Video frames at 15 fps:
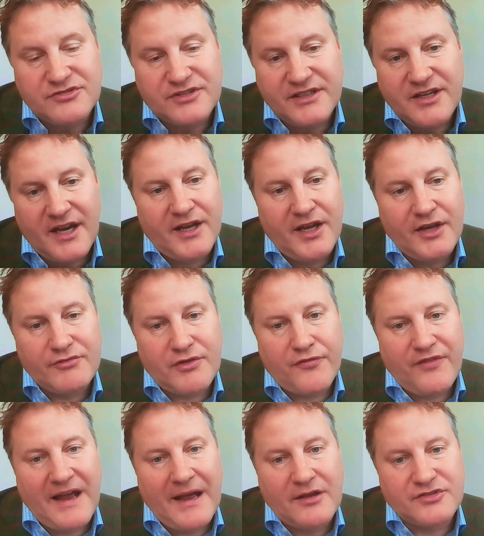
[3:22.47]
close to
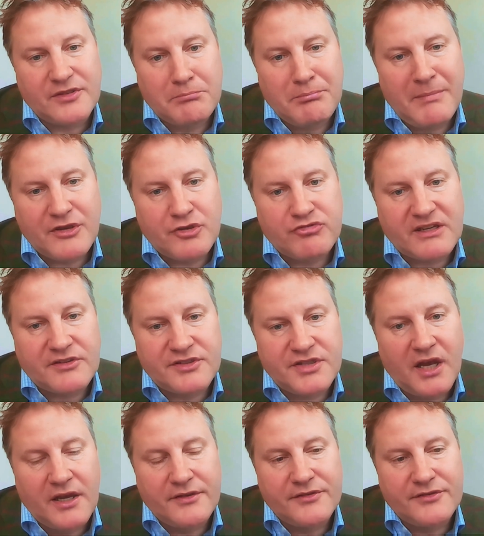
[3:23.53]
900,000 metric
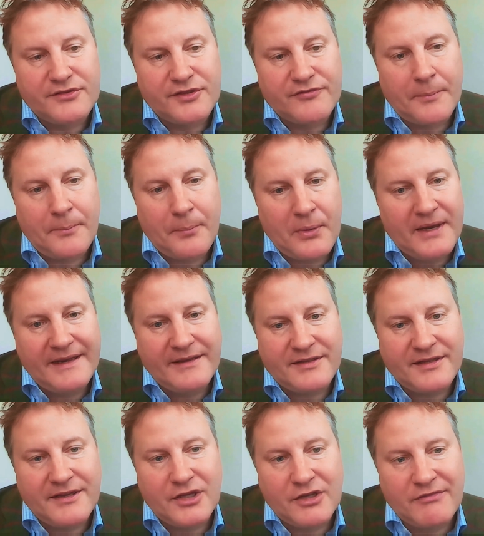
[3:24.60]
tons of
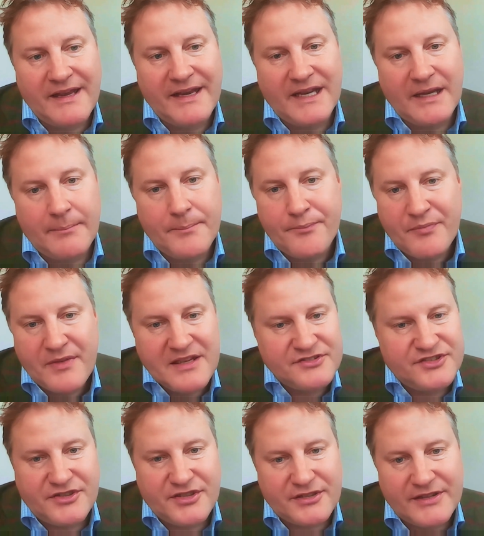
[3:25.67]
depleted uranium
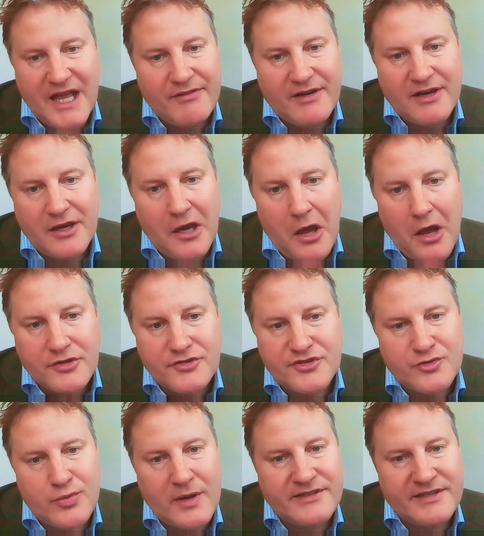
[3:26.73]
sitting there in
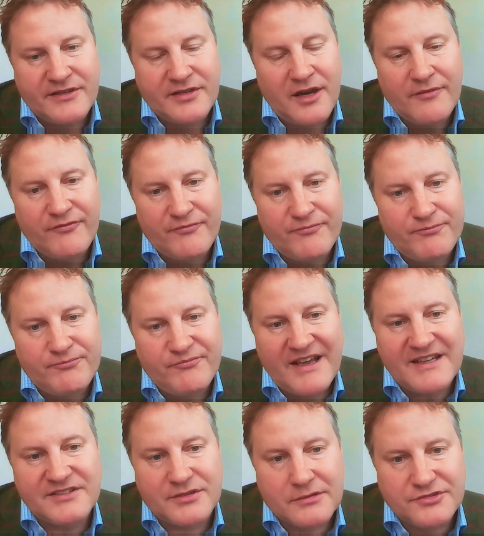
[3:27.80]
large 20 ton
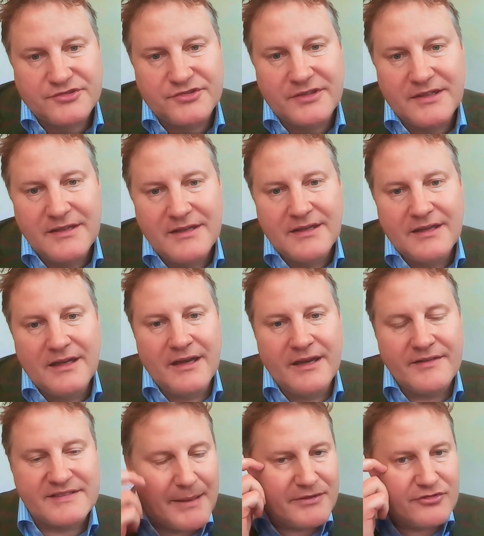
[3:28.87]
vessels.
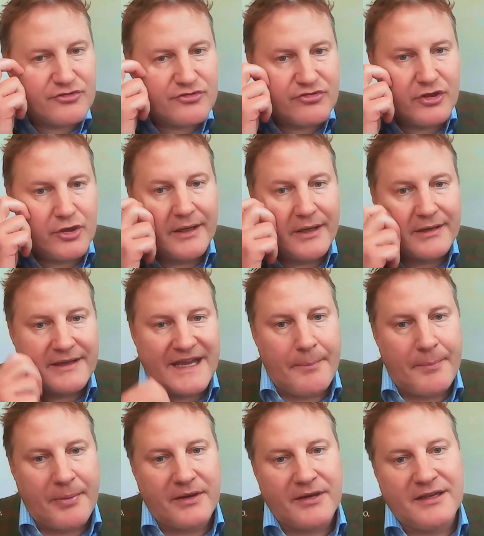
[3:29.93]
The same is true in
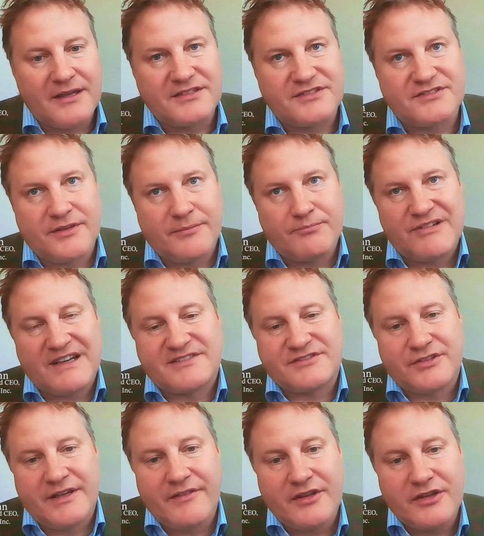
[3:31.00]
Capenhurst and
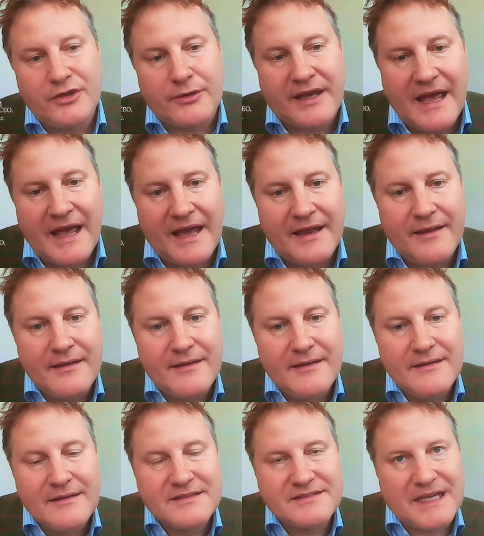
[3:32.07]
Preston in the UK,
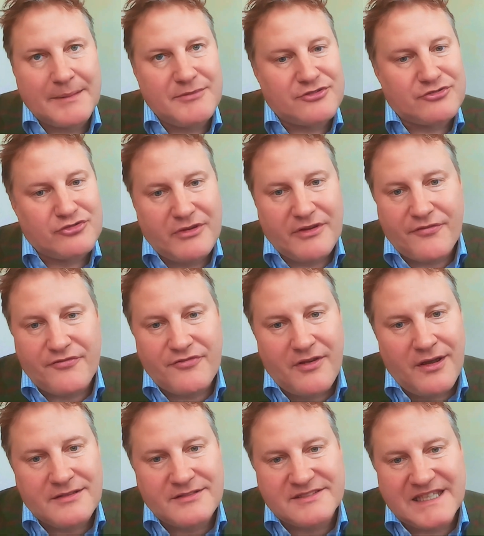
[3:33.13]
then is true in
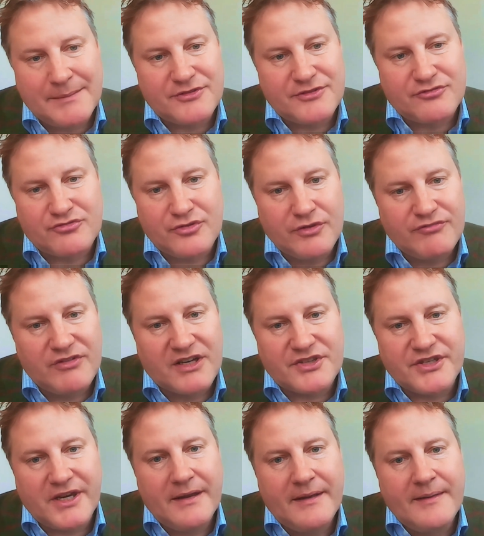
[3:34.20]
France, then is true in
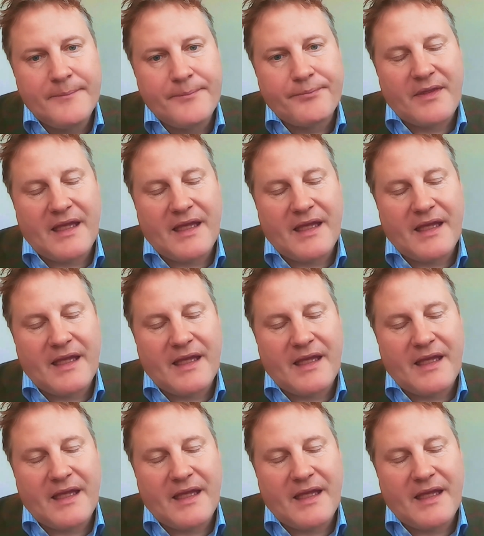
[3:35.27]
Russia.